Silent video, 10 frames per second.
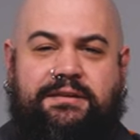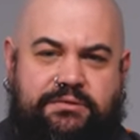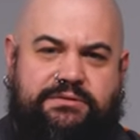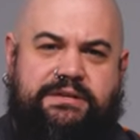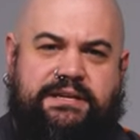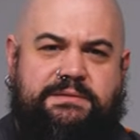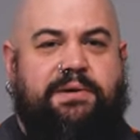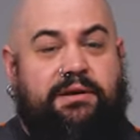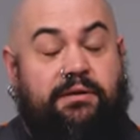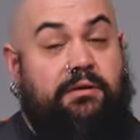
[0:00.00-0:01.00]
that usually gets
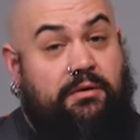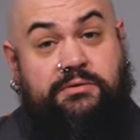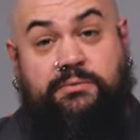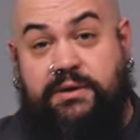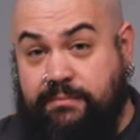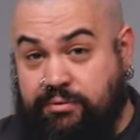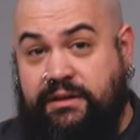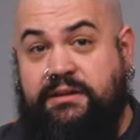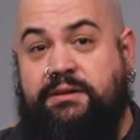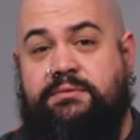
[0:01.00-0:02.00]
better or goes away
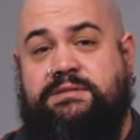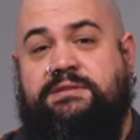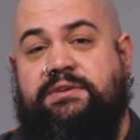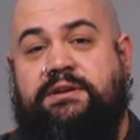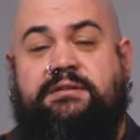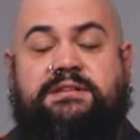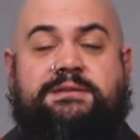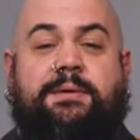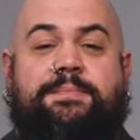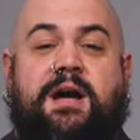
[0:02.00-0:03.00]
completely once the vehicle has
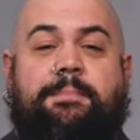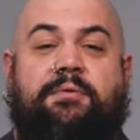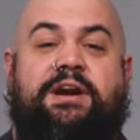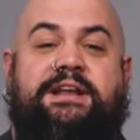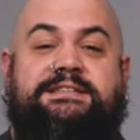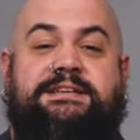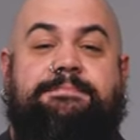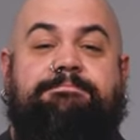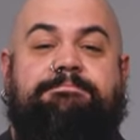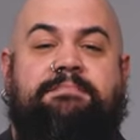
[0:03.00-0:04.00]
come up to operating
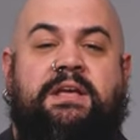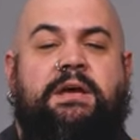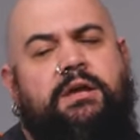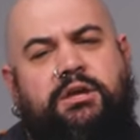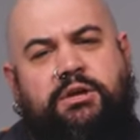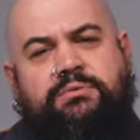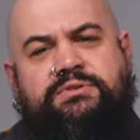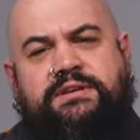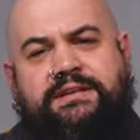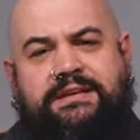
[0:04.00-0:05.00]
temp.
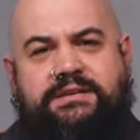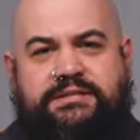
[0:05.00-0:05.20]
Usually the